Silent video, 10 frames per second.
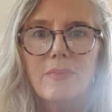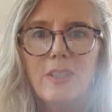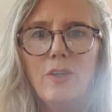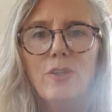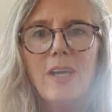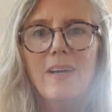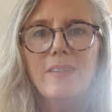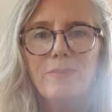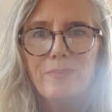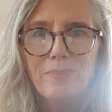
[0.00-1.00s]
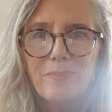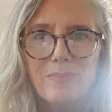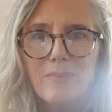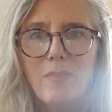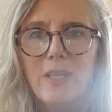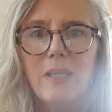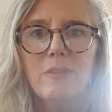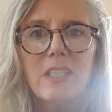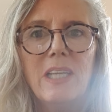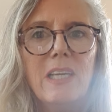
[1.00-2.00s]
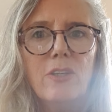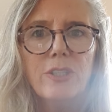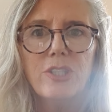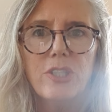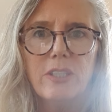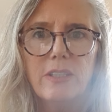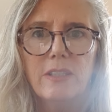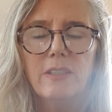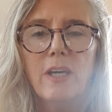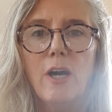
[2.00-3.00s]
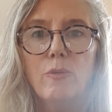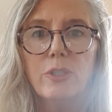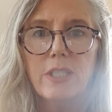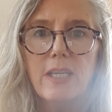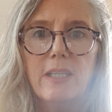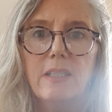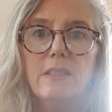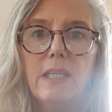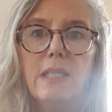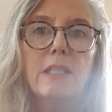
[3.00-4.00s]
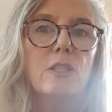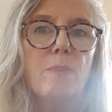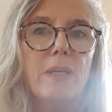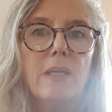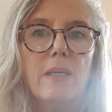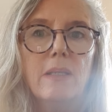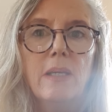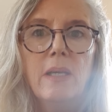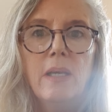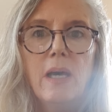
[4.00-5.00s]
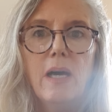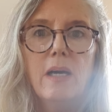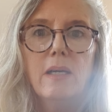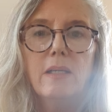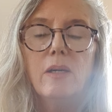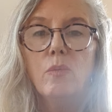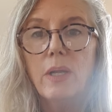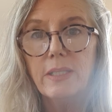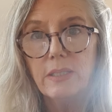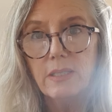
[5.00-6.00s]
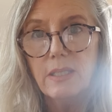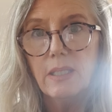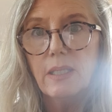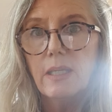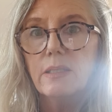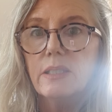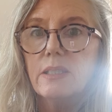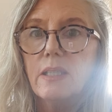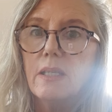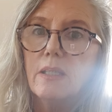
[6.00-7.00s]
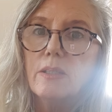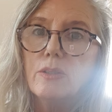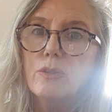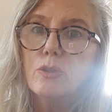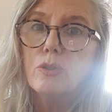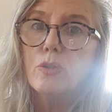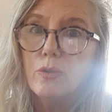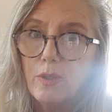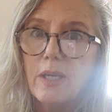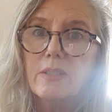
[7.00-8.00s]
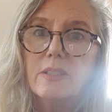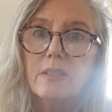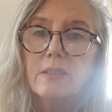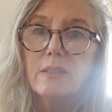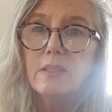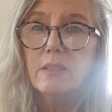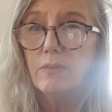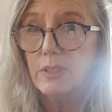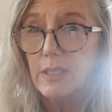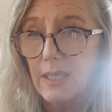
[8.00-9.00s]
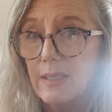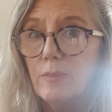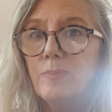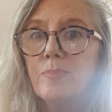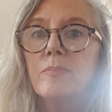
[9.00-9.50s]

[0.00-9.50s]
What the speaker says: Kia ora. My name's Clare Christian, and I was a TEDx speaker at Wellington TEDx in 2017.